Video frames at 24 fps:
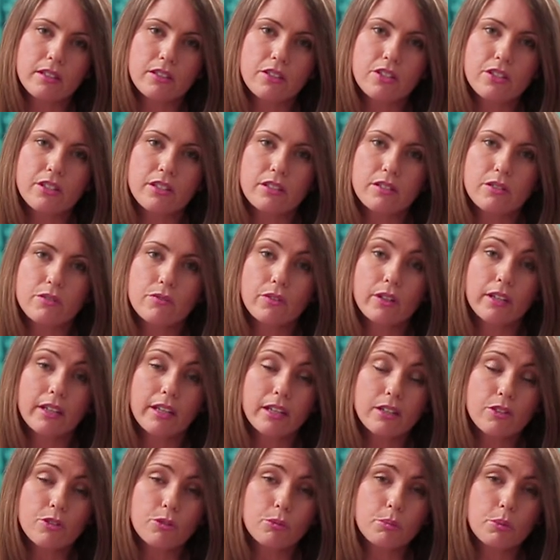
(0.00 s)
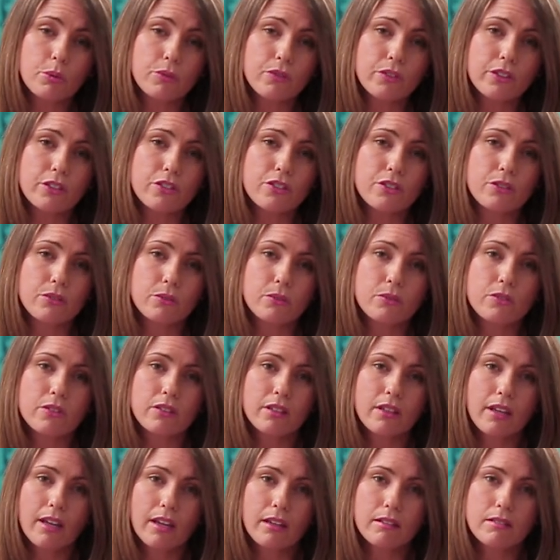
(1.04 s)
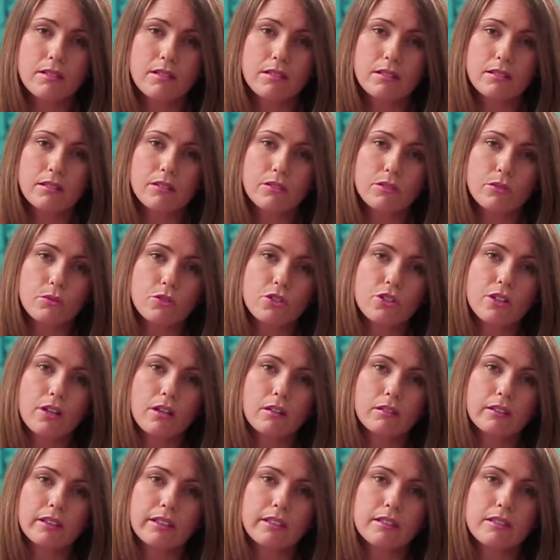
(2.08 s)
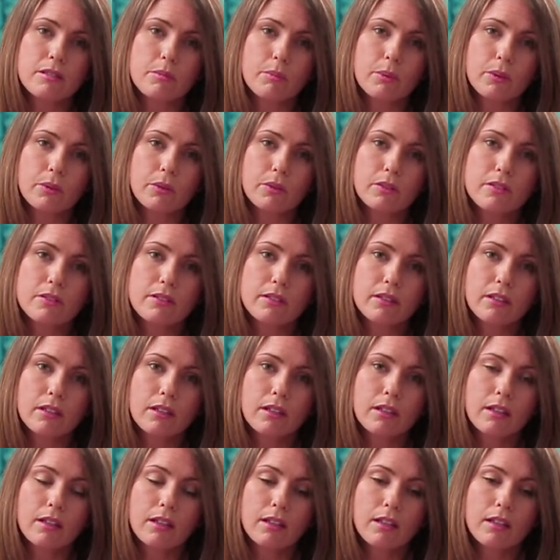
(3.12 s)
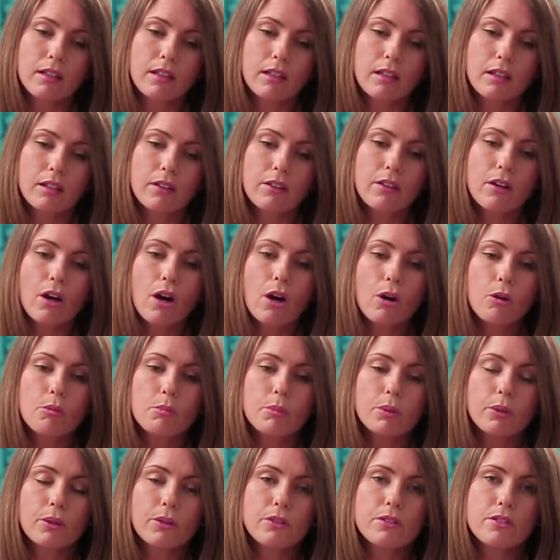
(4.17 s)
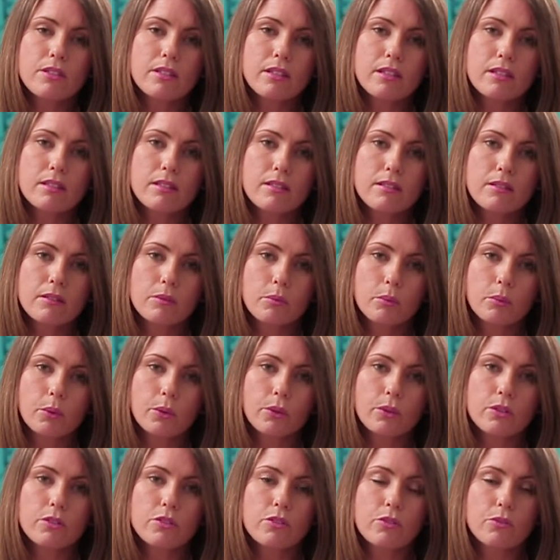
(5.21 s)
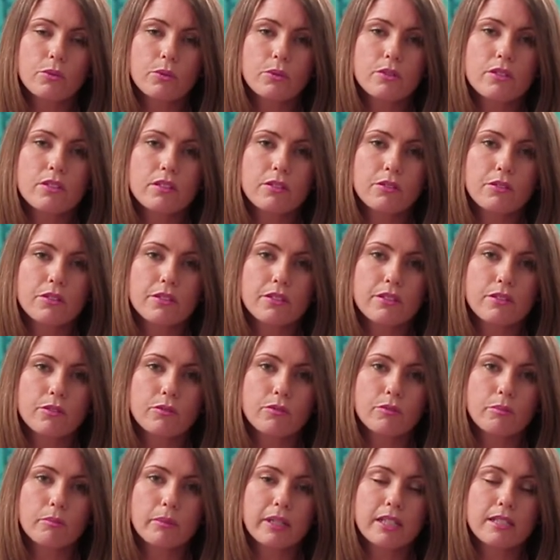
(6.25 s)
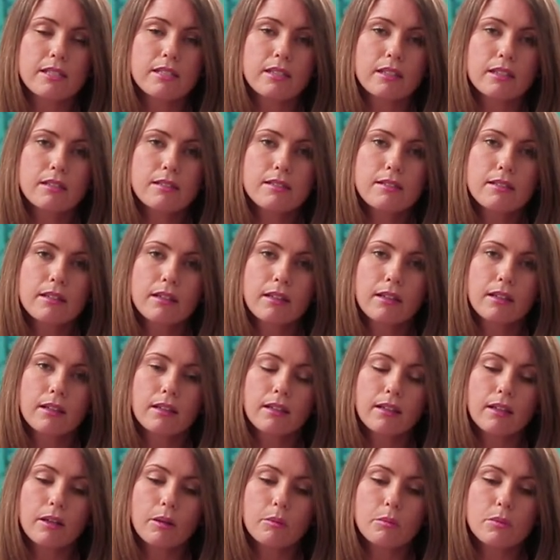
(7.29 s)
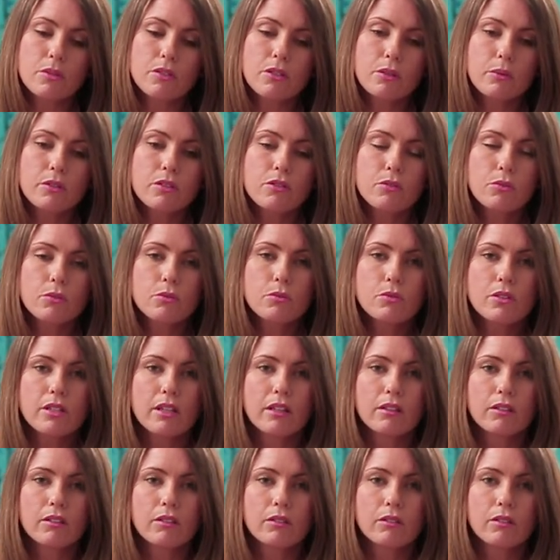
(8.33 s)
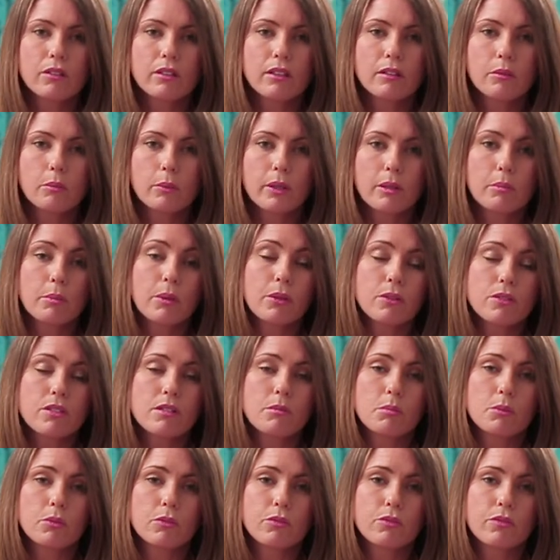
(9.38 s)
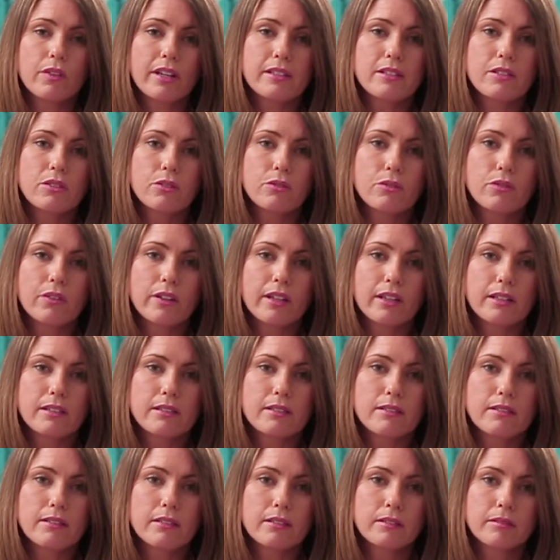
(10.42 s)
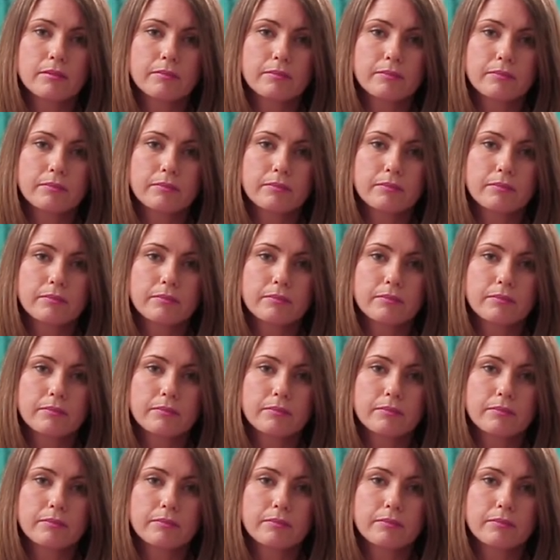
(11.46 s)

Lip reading: such as financial professionals, counsellors or child experts. The whole process works through a series of meetings, so it's all done where possible face to face.